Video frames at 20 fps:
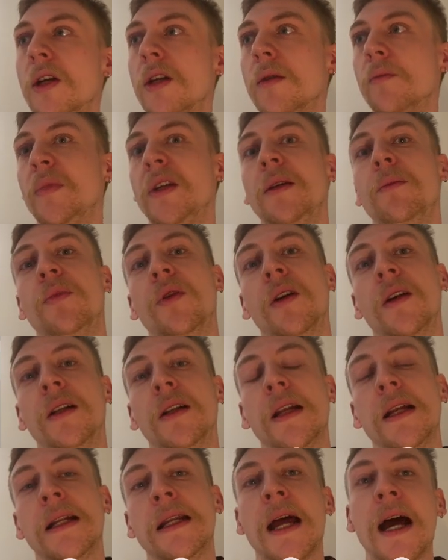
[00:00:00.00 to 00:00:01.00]
people
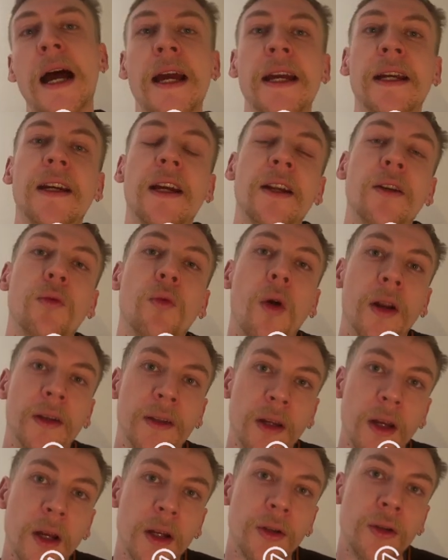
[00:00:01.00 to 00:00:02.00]
like and what
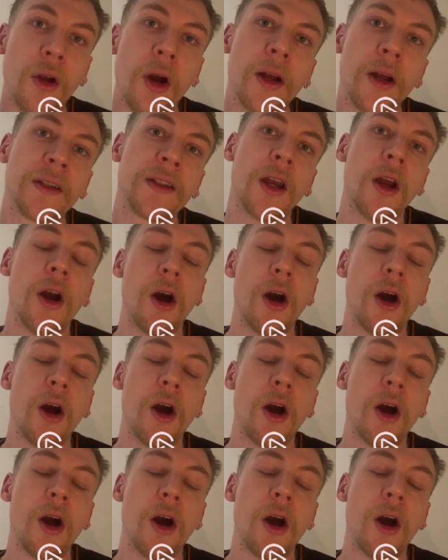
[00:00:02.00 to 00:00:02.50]
not.